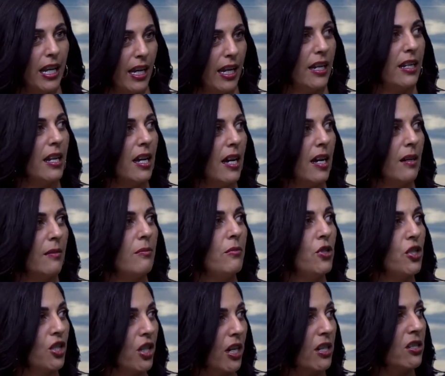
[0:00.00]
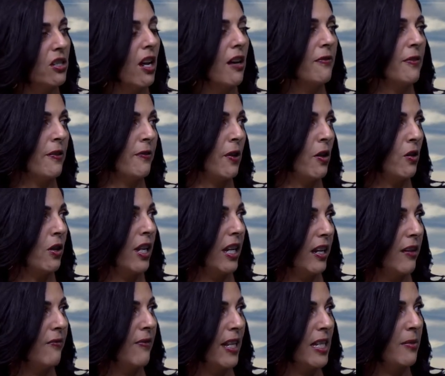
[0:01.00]
income just mm -hmm. off of owning
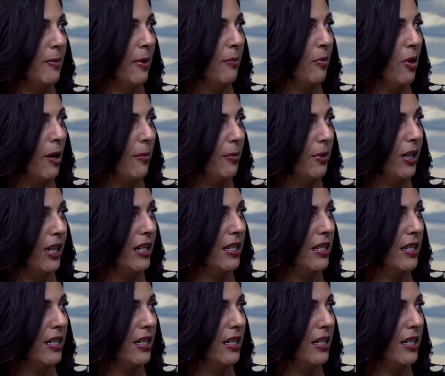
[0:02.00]
investment properties.